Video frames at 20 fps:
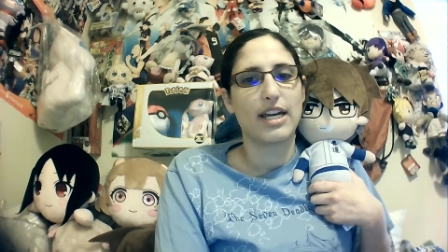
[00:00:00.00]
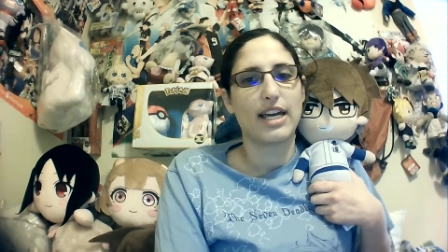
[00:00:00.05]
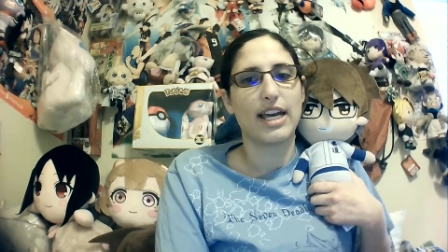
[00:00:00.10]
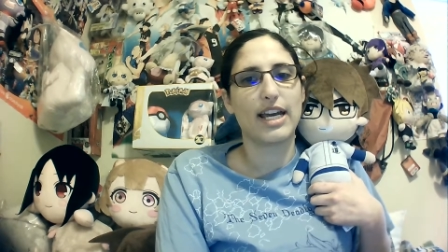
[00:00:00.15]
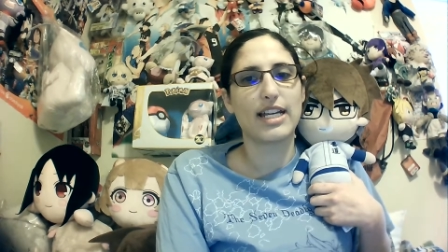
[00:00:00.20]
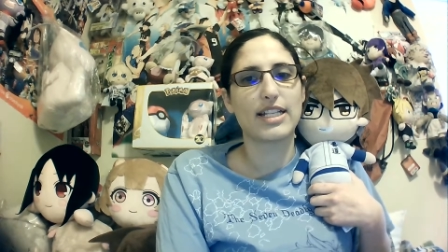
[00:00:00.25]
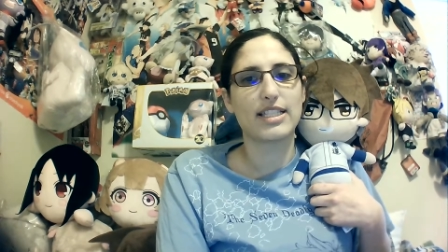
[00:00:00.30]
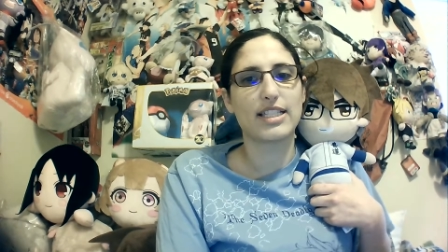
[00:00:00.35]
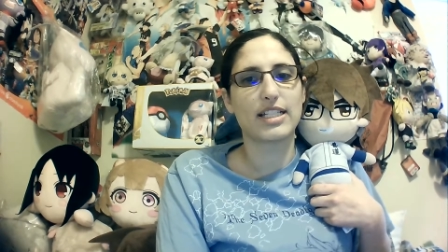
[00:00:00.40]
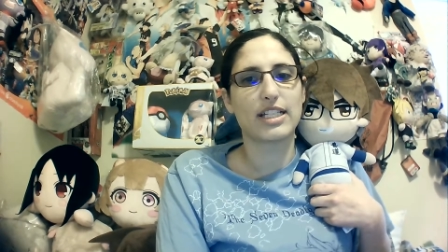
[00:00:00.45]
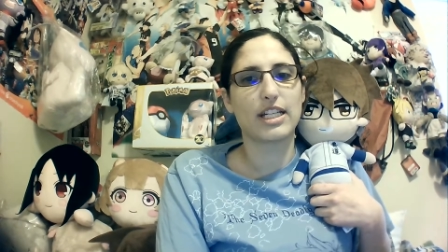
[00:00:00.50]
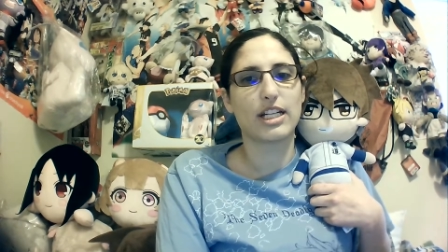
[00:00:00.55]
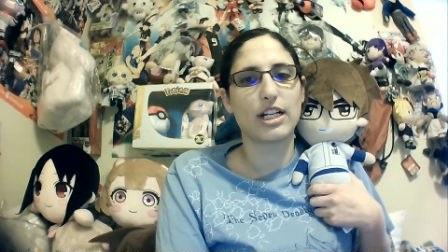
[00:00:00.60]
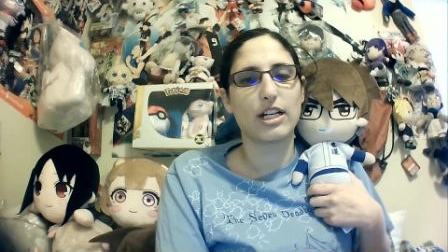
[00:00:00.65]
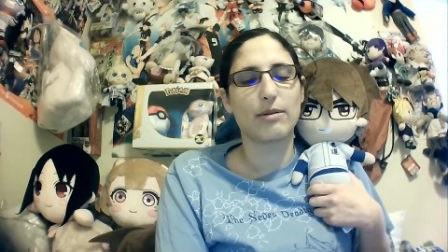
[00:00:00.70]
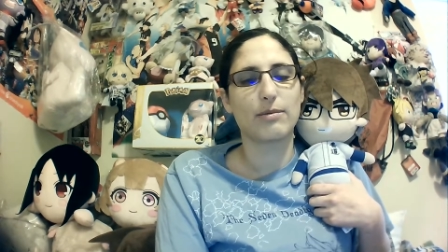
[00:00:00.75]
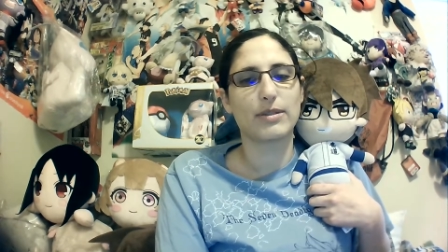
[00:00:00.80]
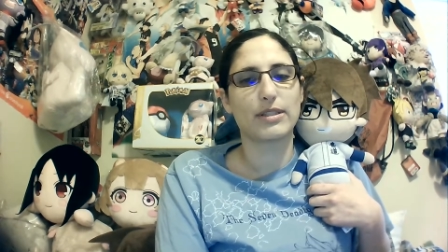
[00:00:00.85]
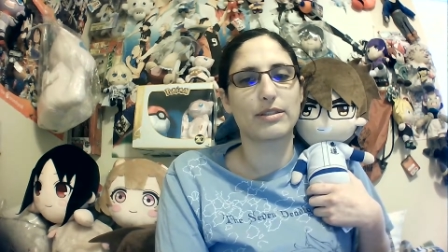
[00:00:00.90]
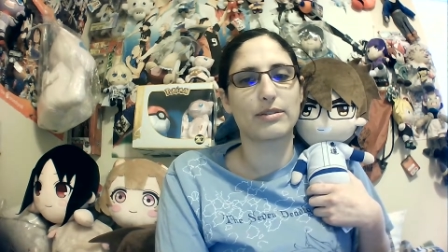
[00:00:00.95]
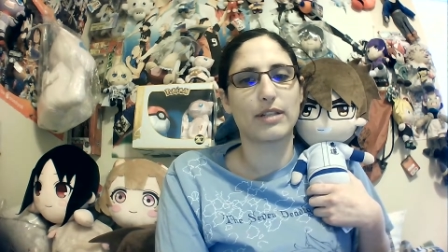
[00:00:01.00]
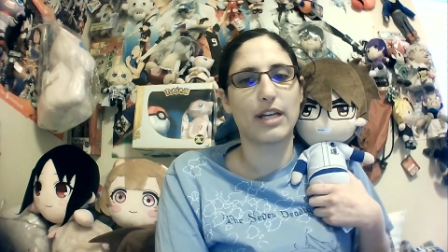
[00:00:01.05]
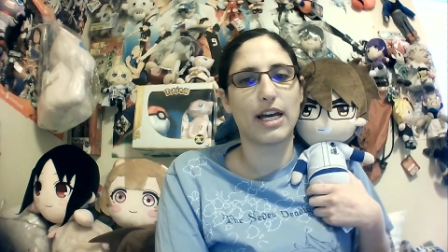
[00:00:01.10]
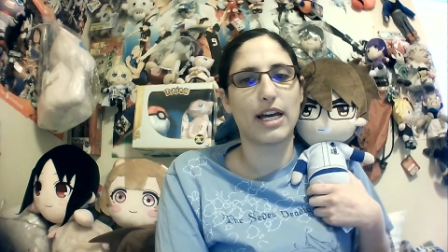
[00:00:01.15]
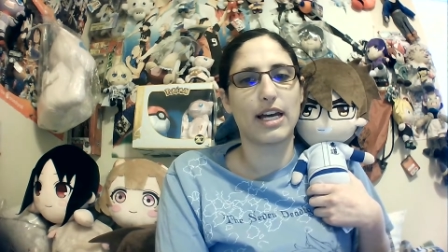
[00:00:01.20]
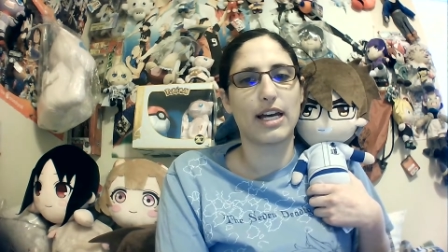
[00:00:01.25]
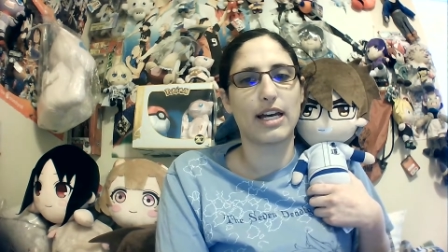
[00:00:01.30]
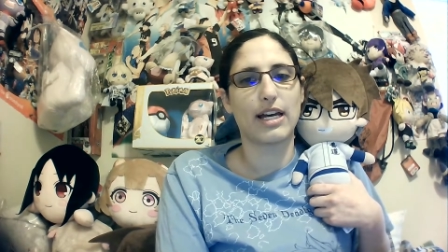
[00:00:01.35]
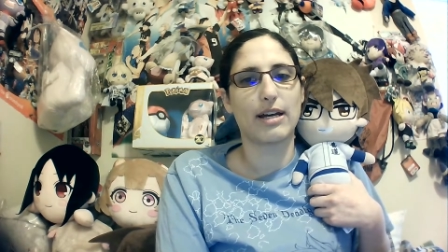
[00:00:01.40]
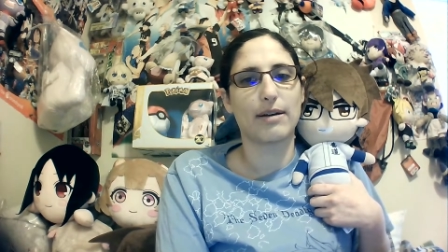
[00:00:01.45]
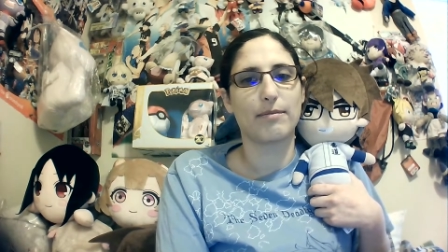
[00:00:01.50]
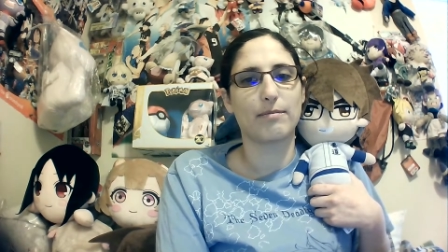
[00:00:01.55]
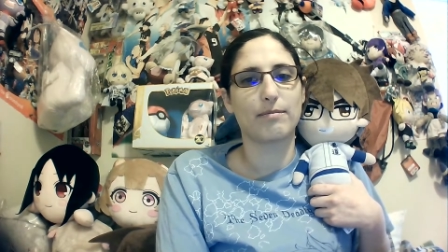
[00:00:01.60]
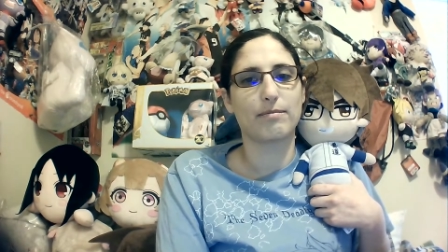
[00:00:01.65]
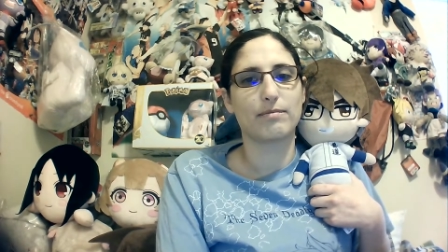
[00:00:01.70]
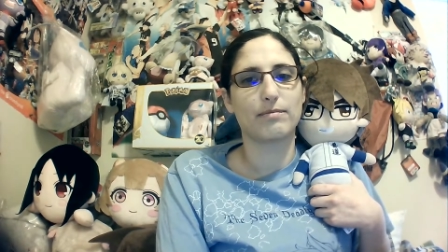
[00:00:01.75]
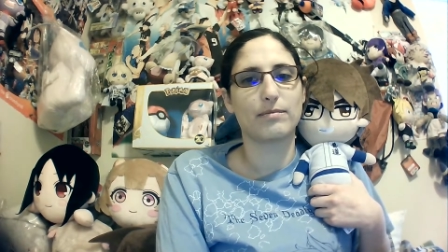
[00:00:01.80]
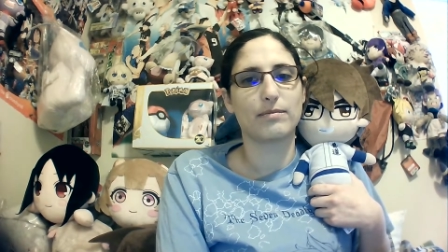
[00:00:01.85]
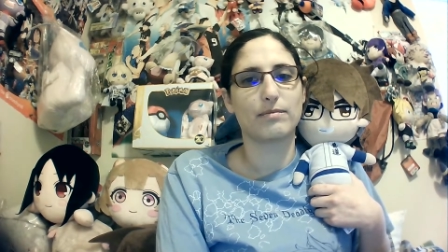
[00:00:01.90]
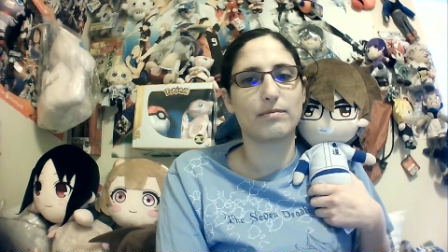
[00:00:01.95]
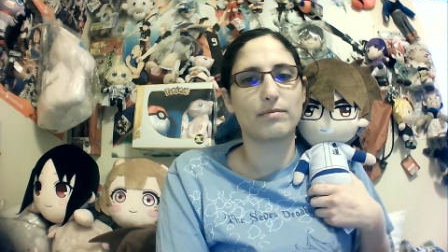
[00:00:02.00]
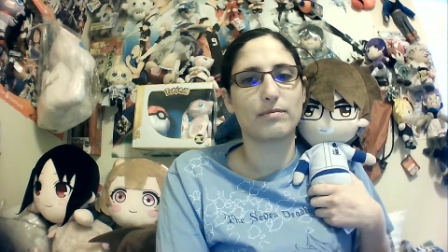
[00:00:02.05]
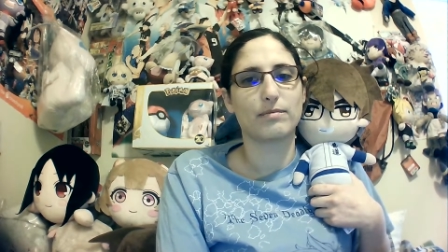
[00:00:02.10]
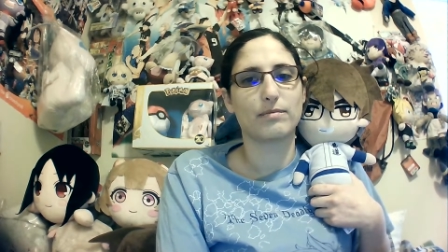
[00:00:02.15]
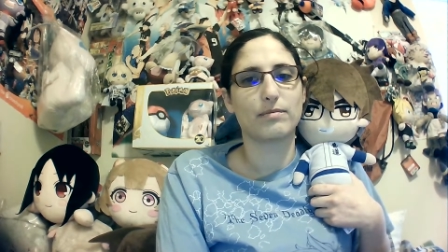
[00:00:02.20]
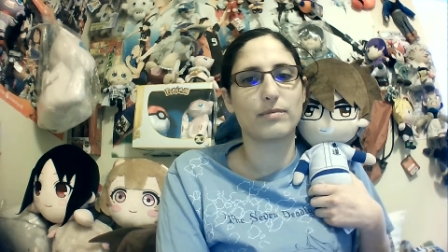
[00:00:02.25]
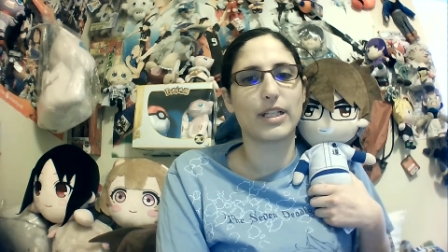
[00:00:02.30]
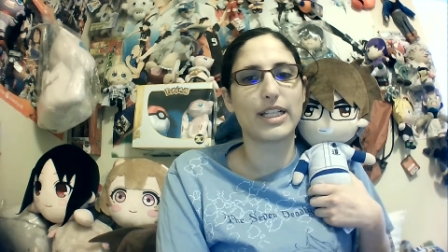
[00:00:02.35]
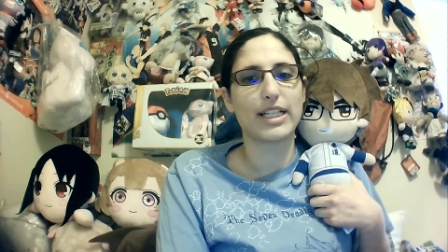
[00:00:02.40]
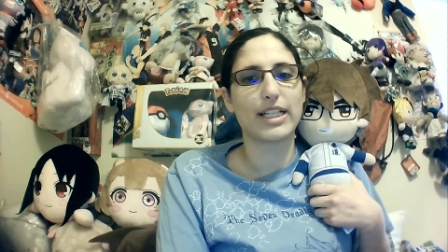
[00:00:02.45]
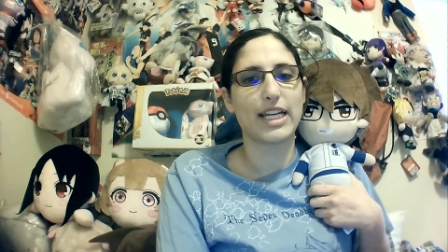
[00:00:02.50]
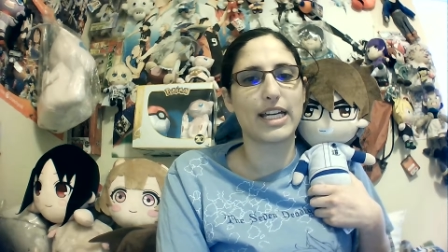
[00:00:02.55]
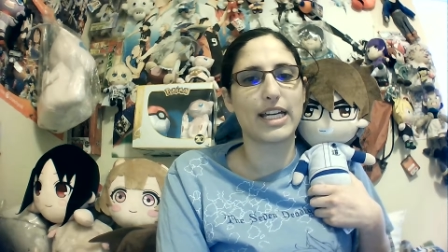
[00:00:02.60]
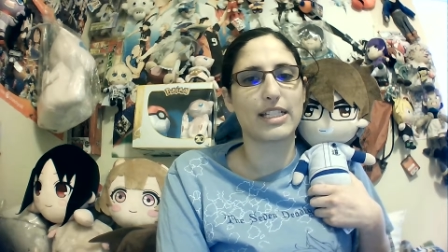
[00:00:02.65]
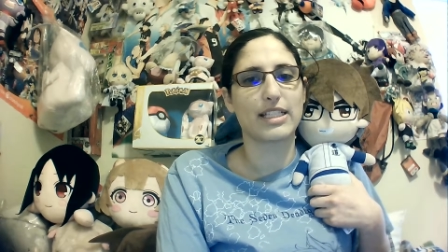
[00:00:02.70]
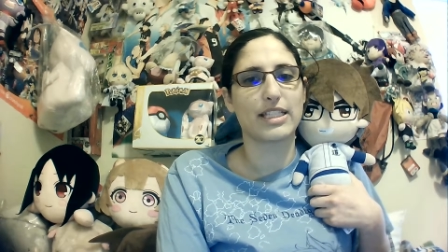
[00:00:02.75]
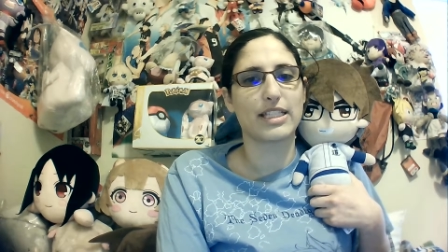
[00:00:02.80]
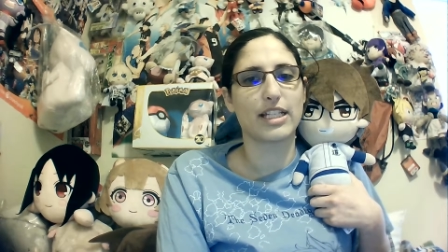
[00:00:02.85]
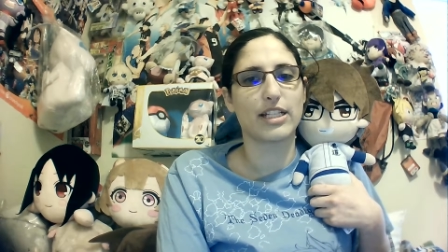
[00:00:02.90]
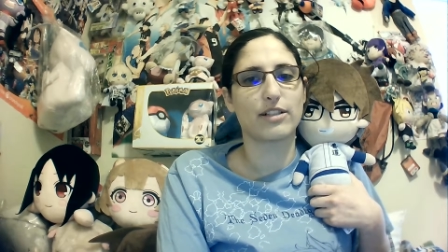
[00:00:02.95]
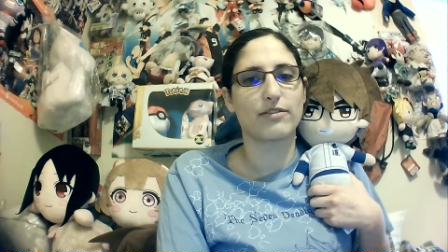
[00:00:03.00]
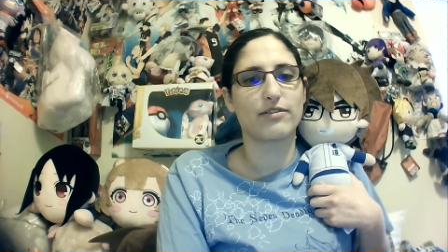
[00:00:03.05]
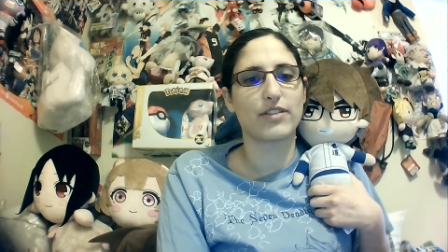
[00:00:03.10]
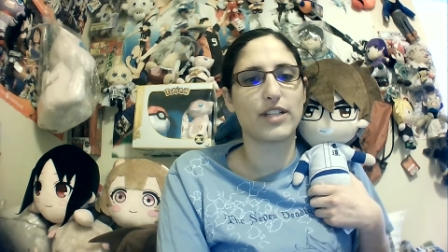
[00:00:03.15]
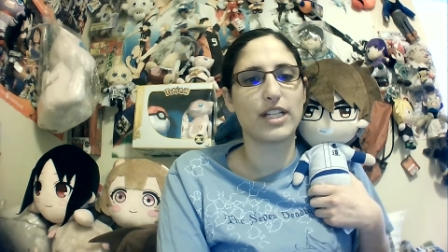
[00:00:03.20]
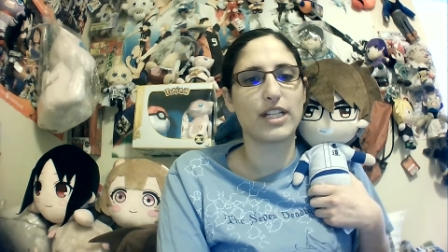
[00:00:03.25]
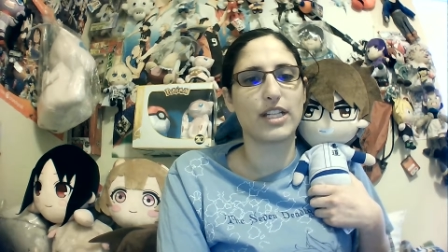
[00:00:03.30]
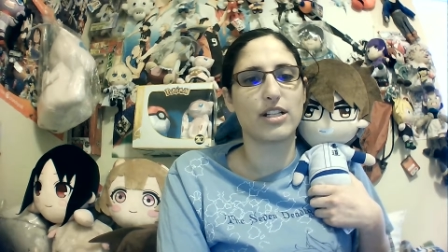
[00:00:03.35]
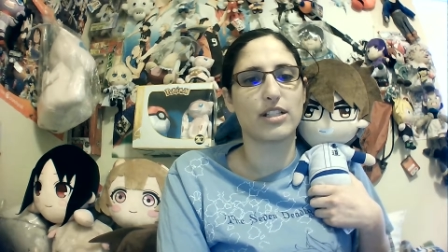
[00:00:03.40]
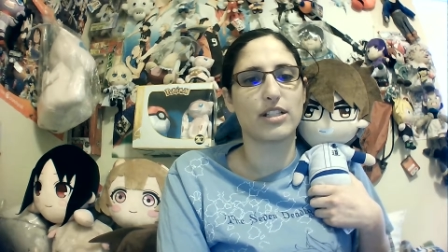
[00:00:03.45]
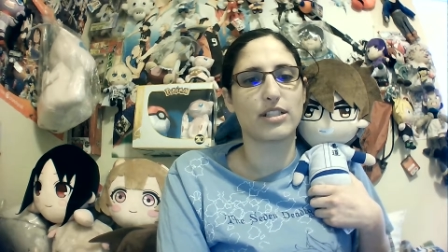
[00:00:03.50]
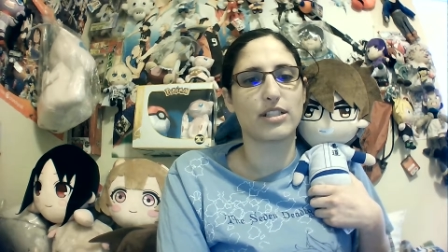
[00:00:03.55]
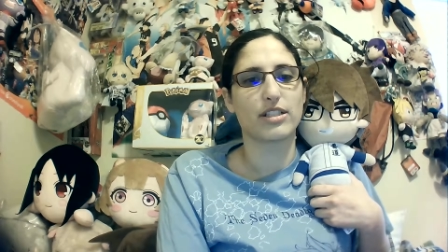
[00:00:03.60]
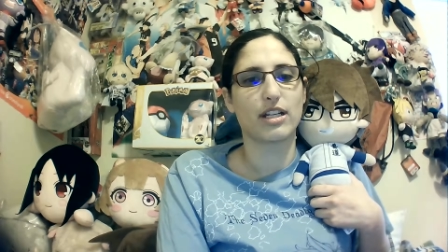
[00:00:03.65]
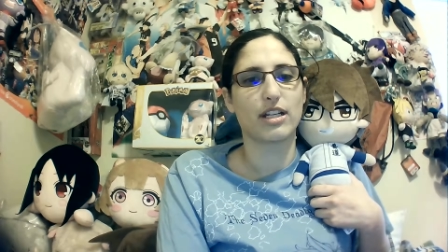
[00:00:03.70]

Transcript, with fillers: Ace Nagira was um, relegated to center field